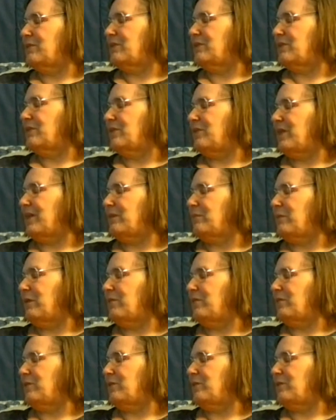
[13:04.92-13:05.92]
this effect
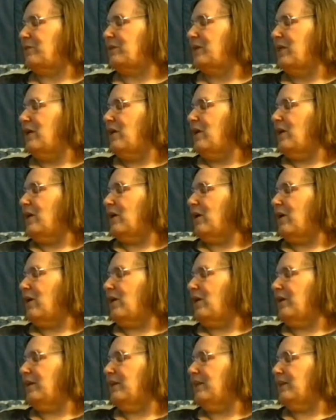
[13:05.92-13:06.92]
by first
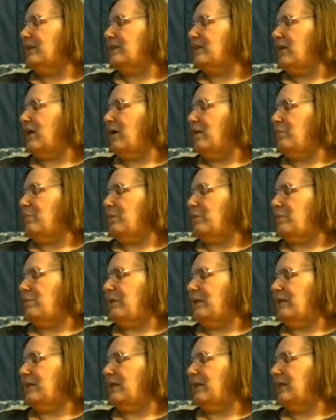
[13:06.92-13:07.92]
carding the top and
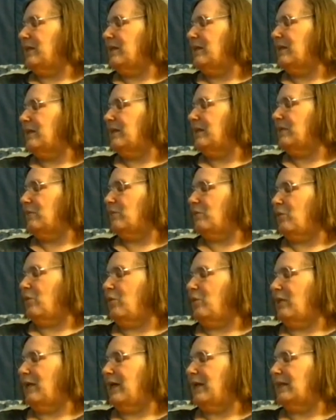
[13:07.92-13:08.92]
making
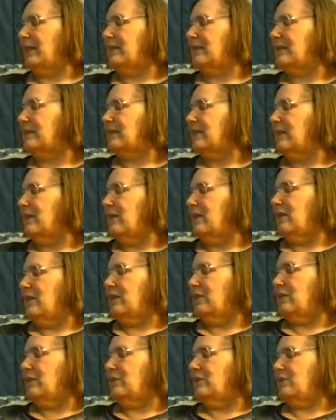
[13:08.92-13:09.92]
rowlegs
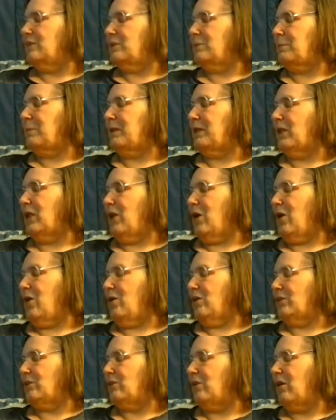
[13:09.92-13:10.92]
to spin
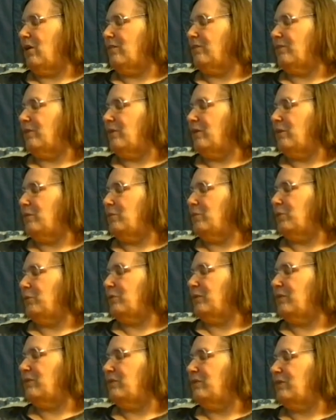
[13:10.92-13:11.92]
long draw from. Your
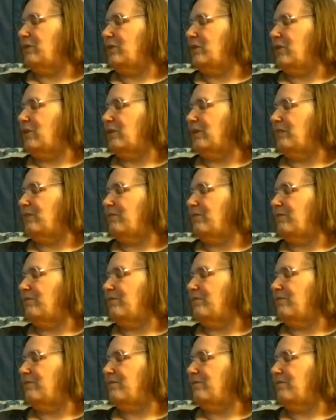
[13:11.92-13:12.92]
resulting
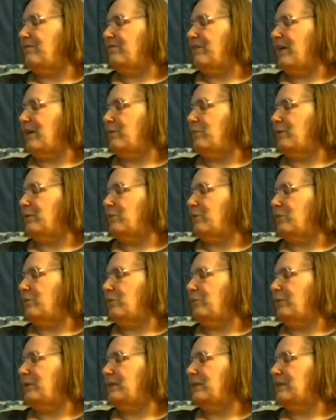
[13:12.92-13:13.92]
fabric will
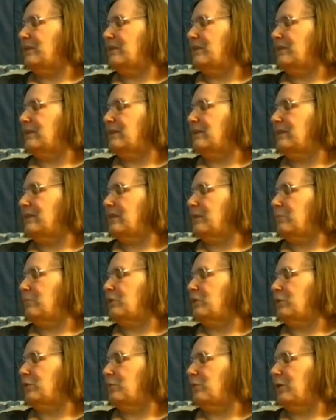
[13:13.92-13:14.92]
be
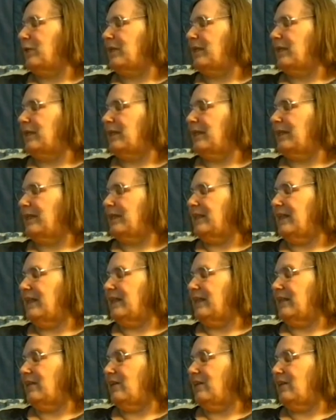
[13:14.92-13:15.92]
temperature regulating
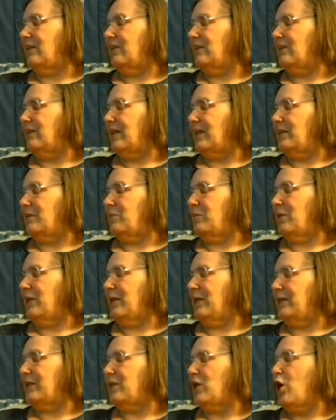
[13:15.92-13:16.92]
and
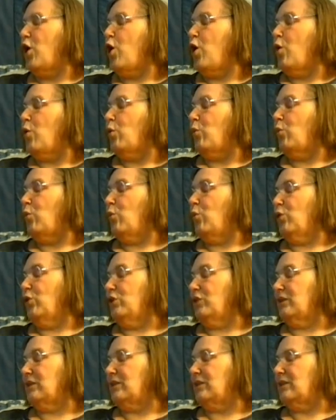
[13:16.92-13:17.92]
lightweight.
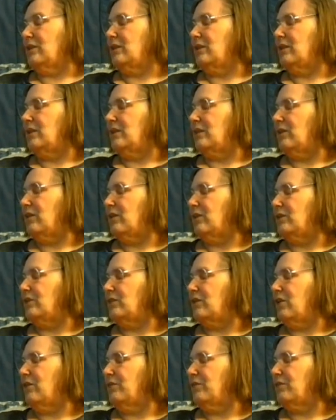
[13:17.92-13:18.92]
Worsted
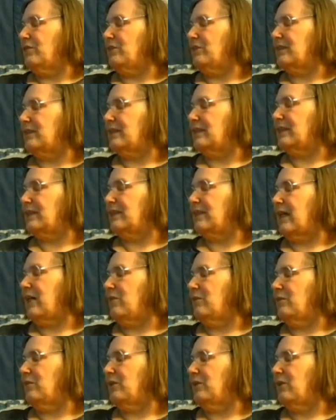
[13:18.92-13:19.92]
yarns offer a
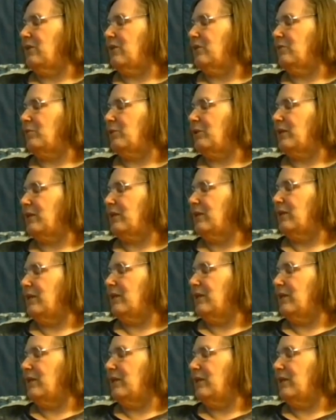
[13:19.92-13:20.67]
sound yarn with